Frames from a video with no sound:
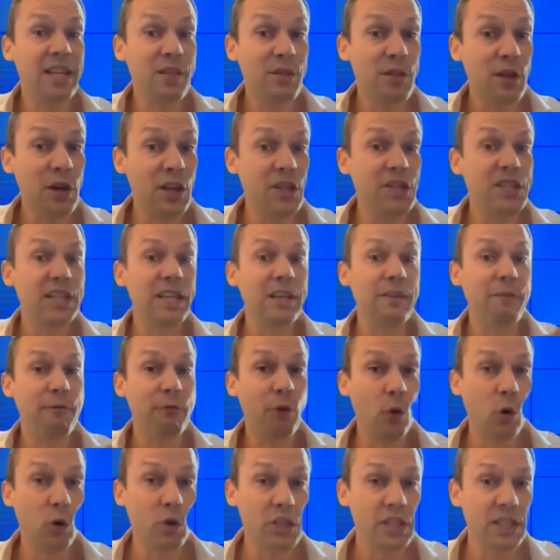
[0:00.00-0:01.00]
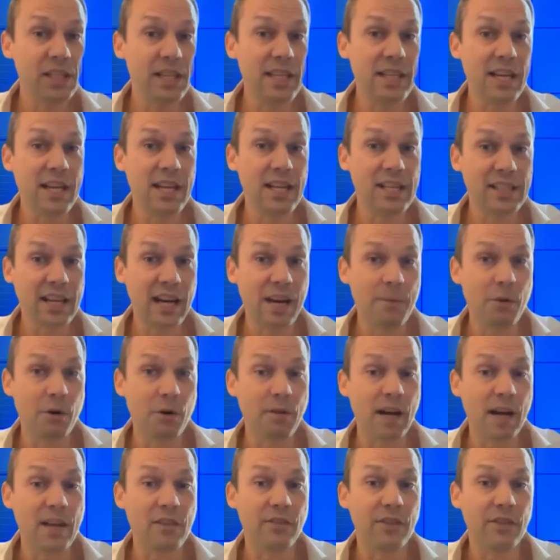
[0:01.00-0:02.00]
30, 40-year time
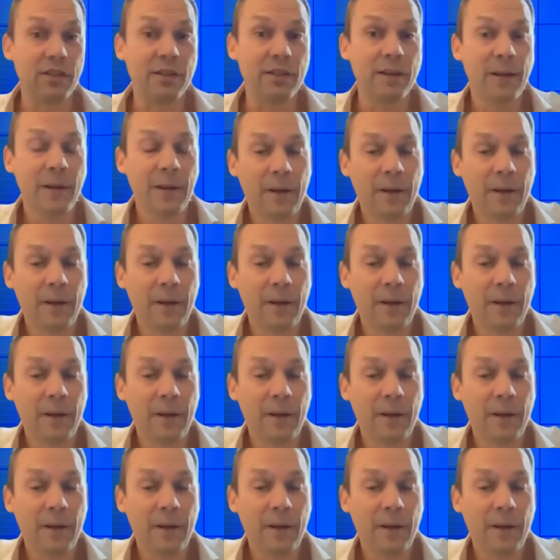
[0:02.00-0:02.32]
horizon,